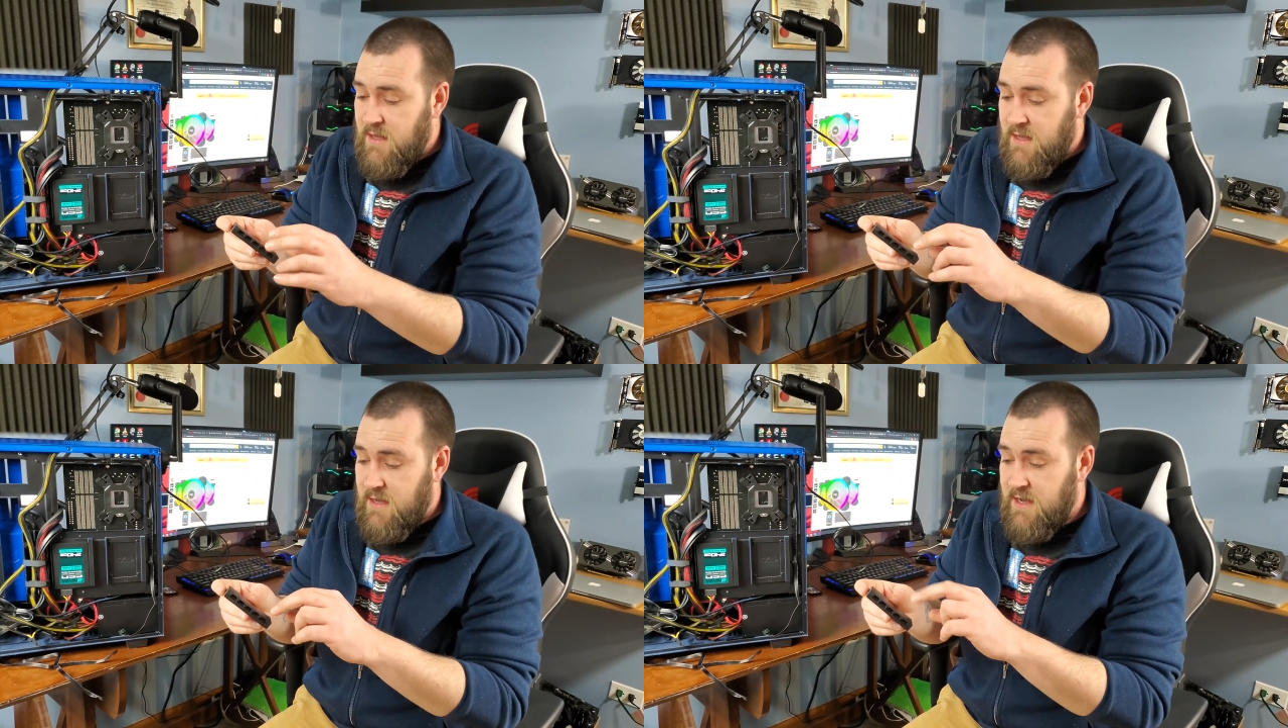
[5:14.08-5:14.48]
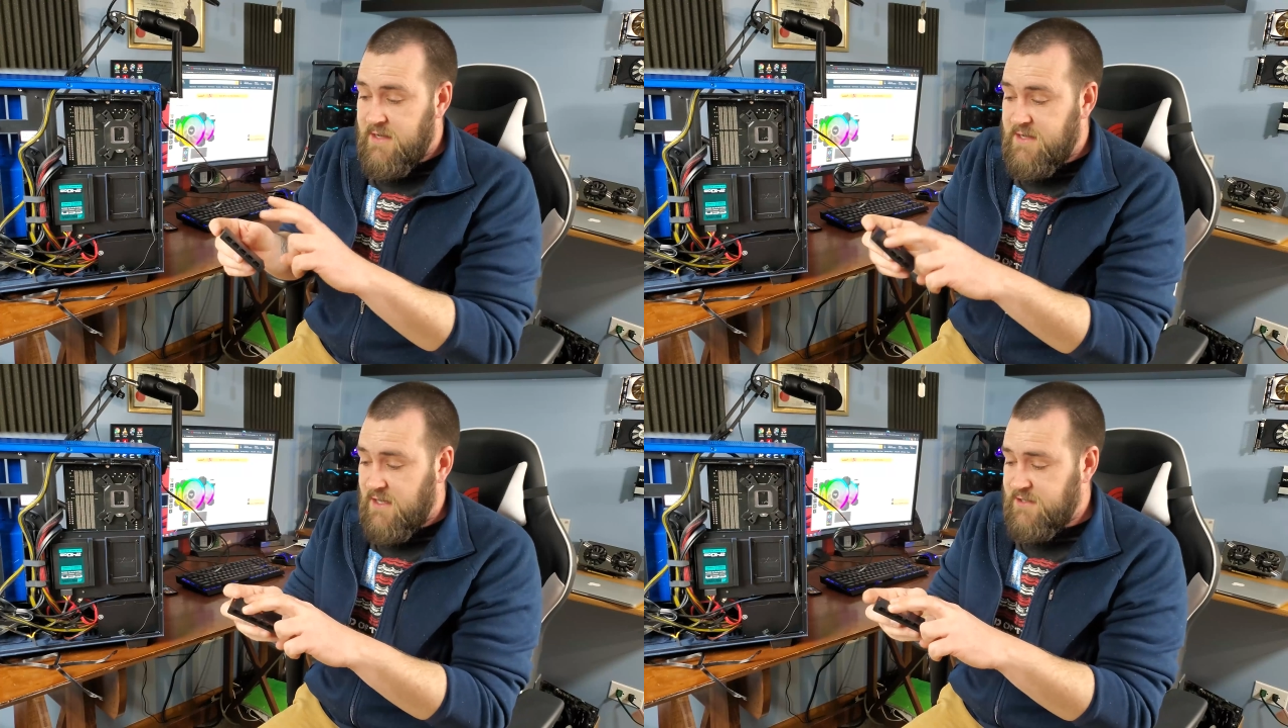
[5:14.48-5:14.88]
It
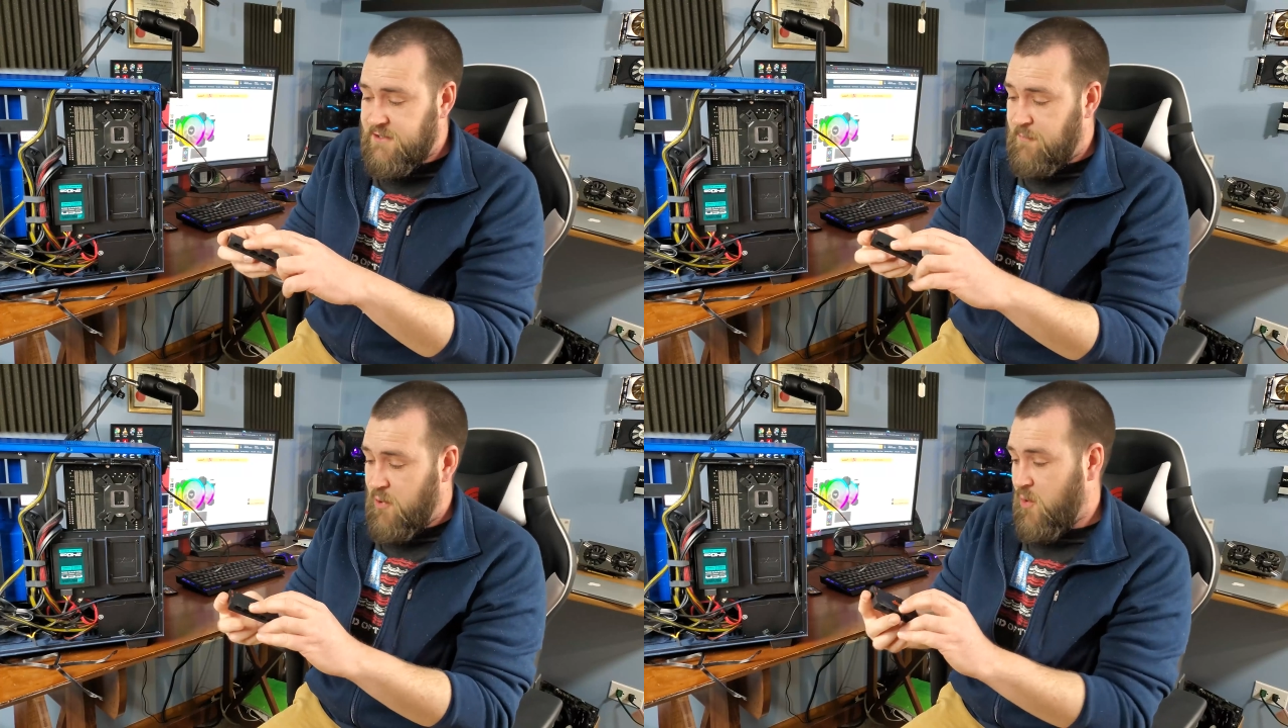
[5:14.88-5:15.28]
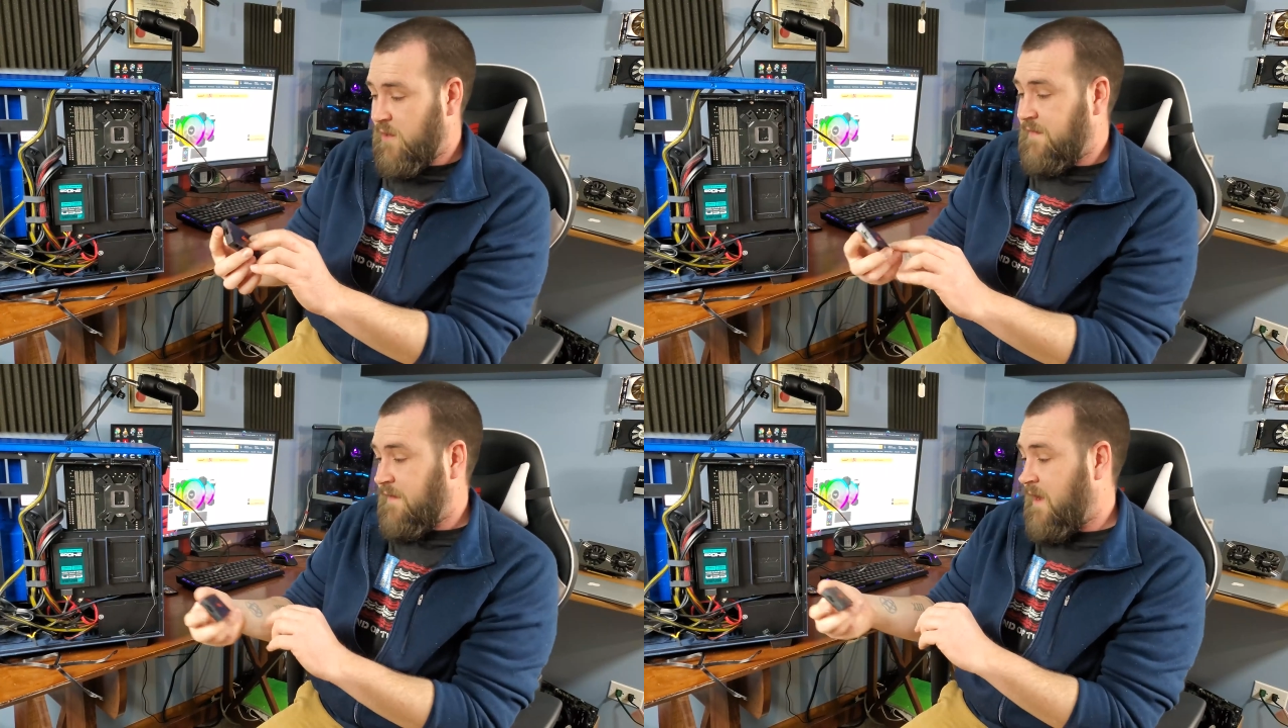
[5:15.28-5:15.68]
does
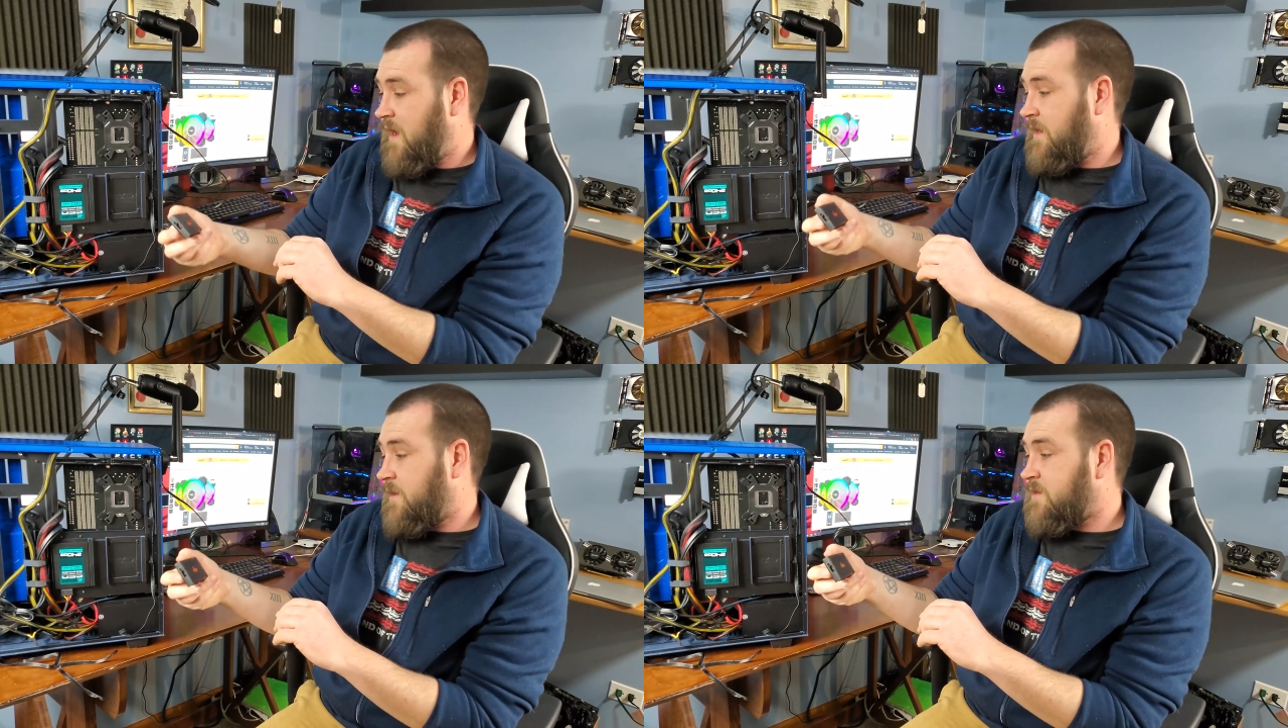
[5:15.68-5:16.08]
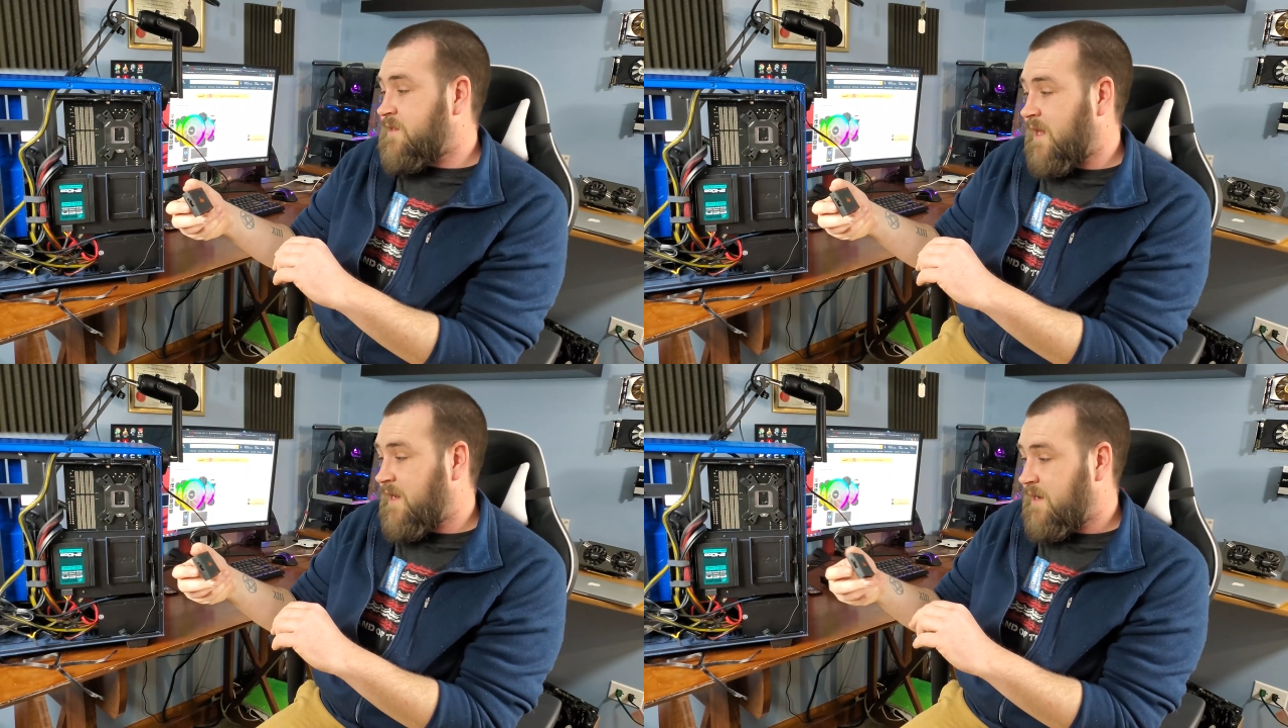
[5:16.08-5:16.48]
support, it looks
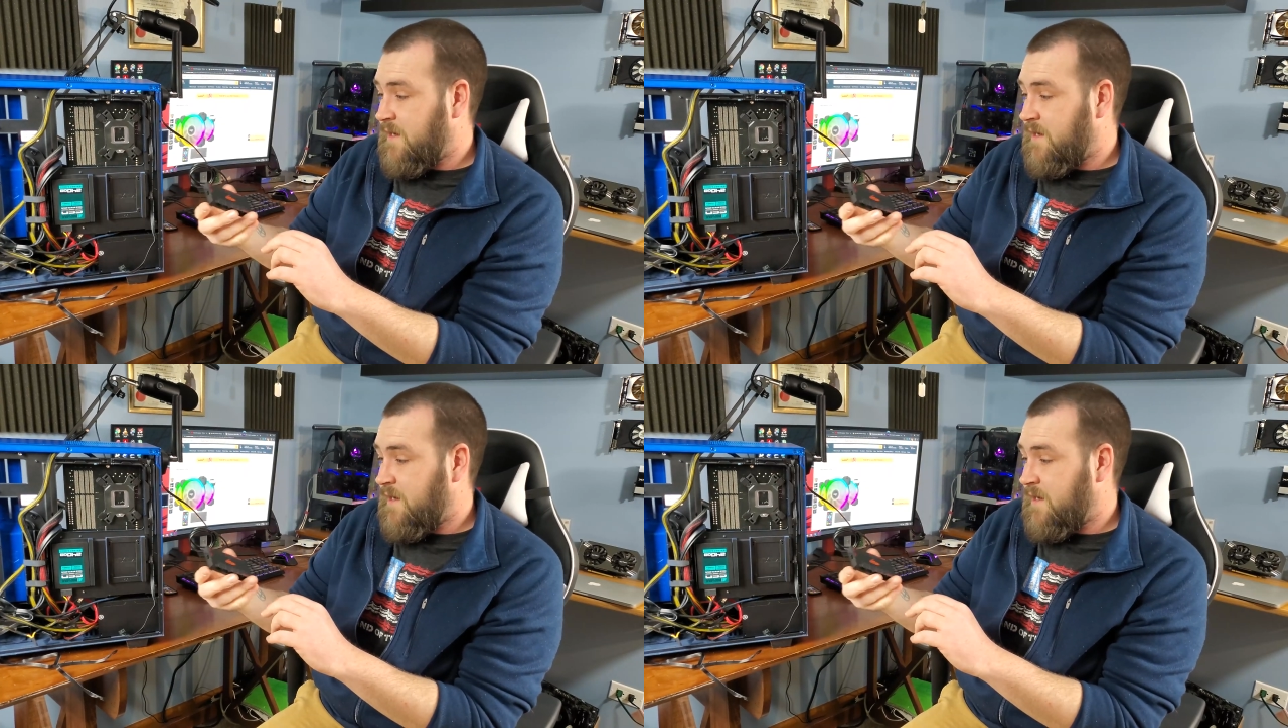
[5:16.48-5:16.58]
like